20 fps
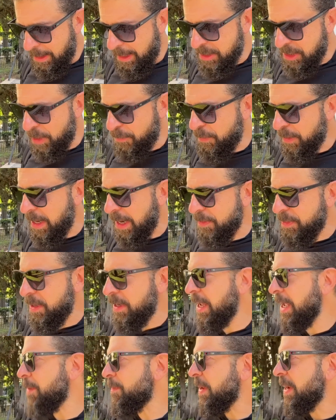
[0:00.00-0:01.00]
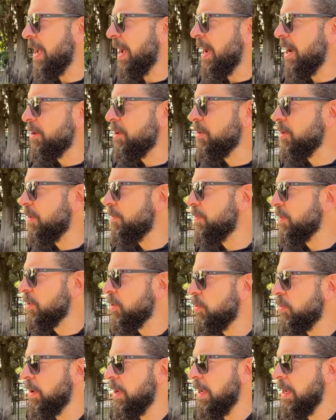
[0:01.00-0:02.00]
forgot the name, in honor of the
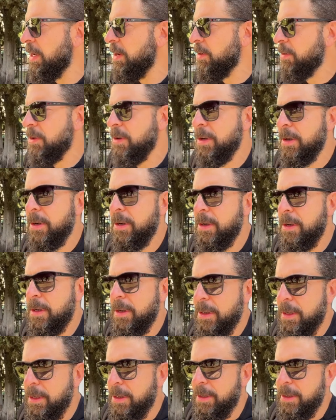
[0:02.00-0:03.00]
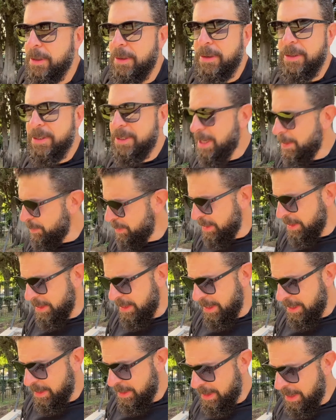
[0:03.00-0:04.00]
Queen or something
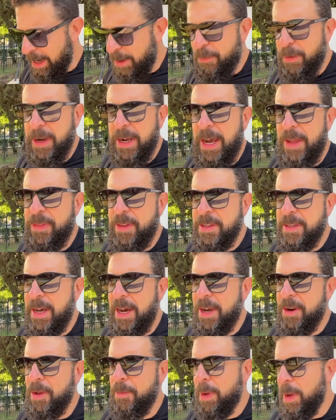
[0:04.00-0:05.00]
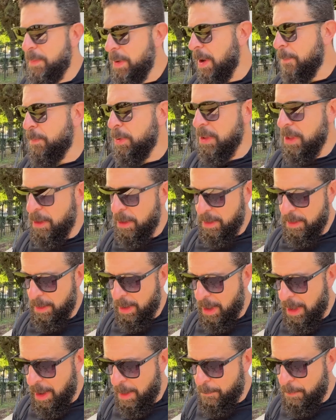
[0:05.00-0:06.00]
like that. I forgot the title. Maybe I'll pull
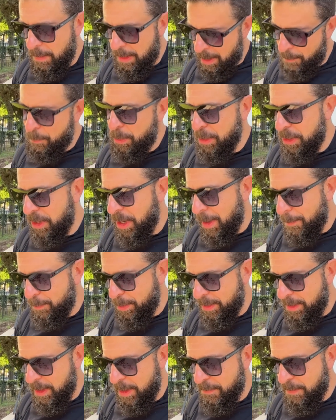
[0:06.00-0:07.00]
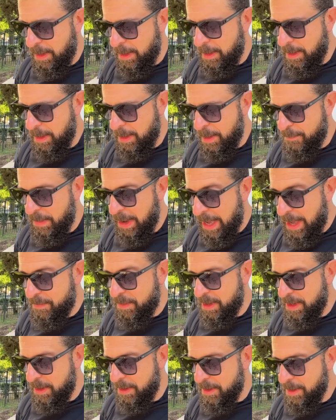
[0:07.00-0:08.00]
it up if I have
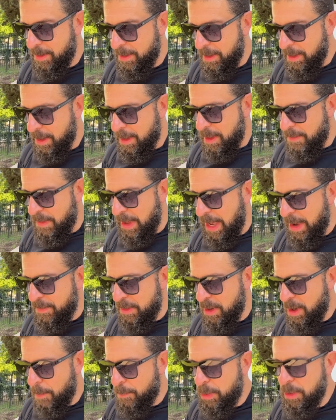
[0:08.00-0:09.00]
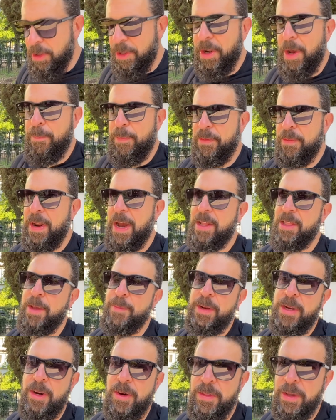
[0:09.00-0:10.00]
it here. If I have it here, I'll pull it up. If not, let
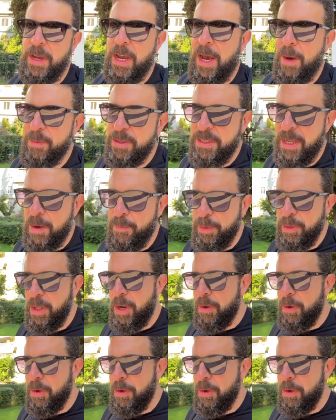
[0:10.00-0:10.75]
me know in the comments down below.